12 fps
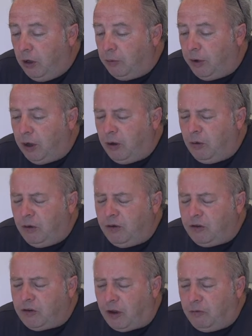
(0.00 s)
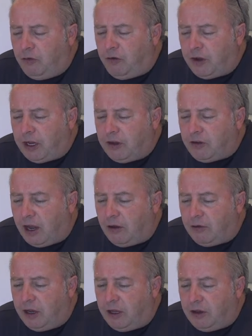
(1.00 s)
but something is
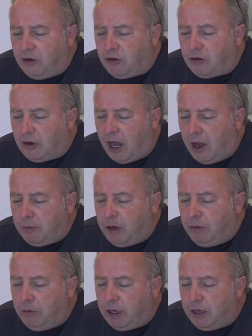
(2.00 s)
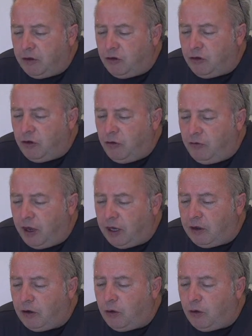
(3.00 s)
out there that's happening because you've had